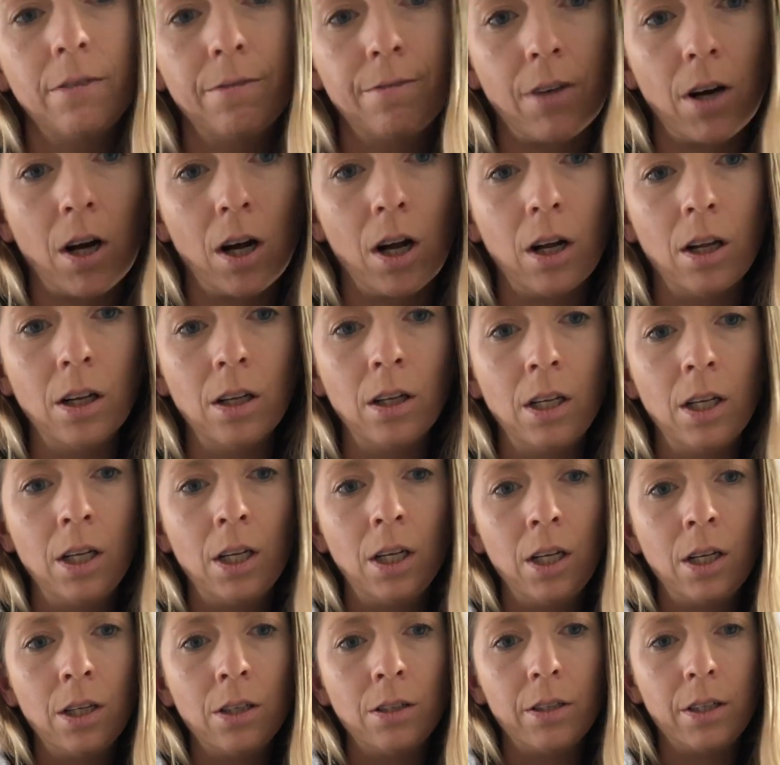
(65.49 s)
fall
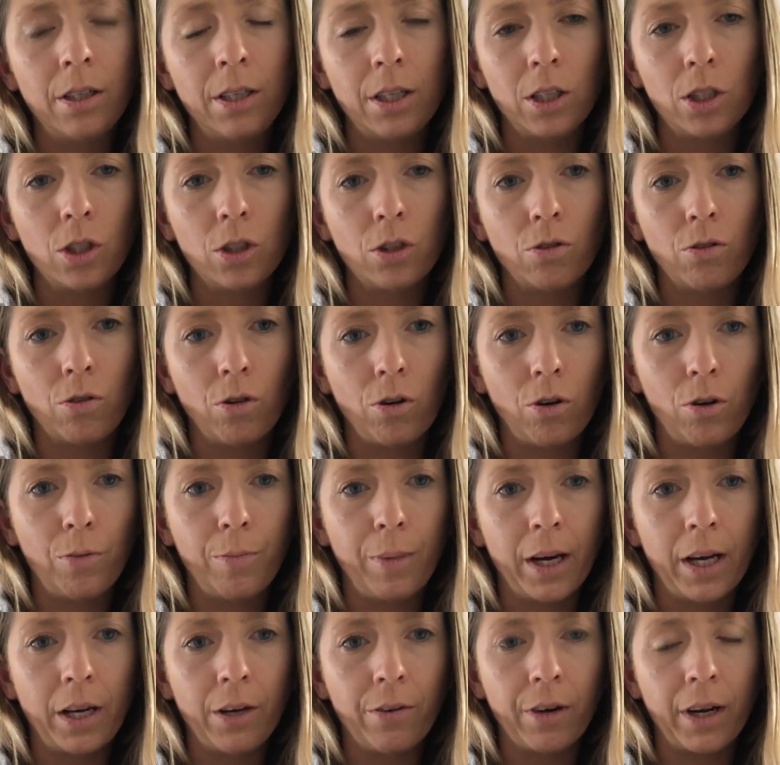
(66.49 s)
to this scroll
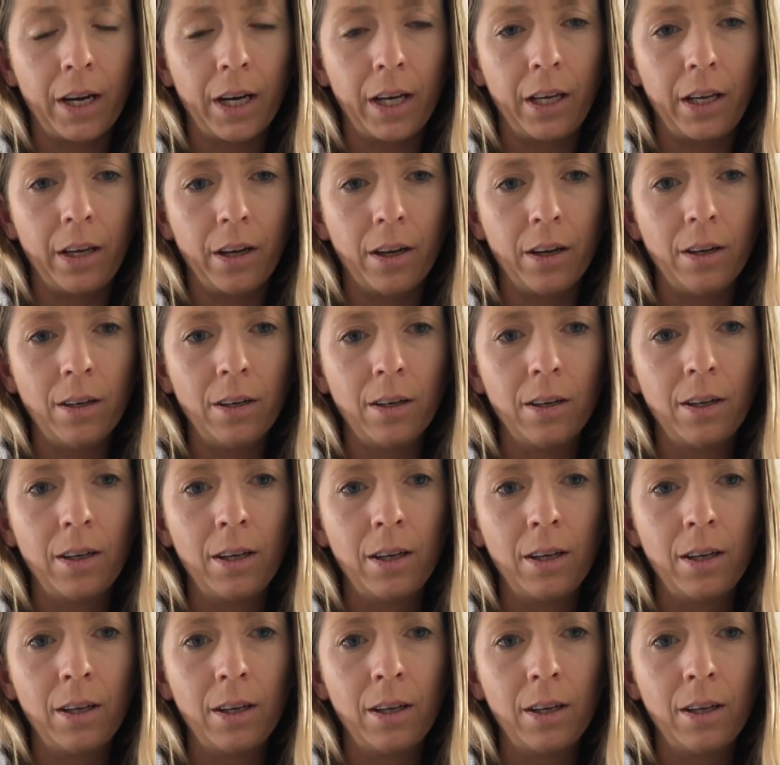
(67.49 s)
button right here.